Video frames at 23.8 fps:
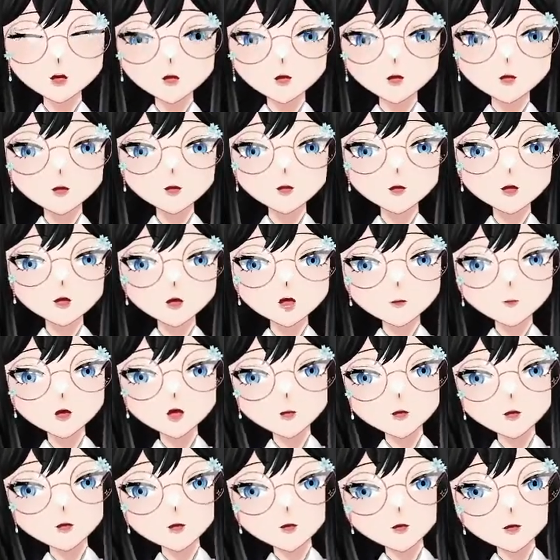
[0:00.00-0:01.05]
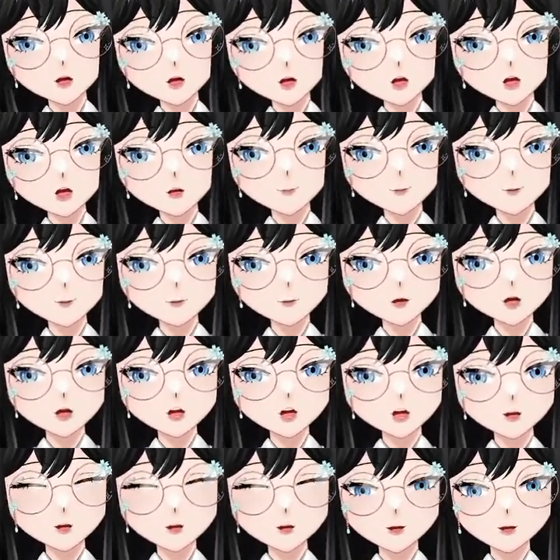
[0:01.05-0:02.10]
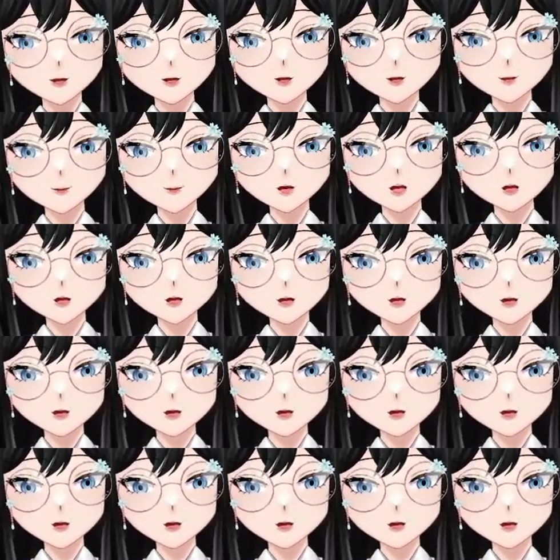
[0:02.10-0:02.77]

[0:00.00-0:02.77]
you might be able to see if polarity is affected.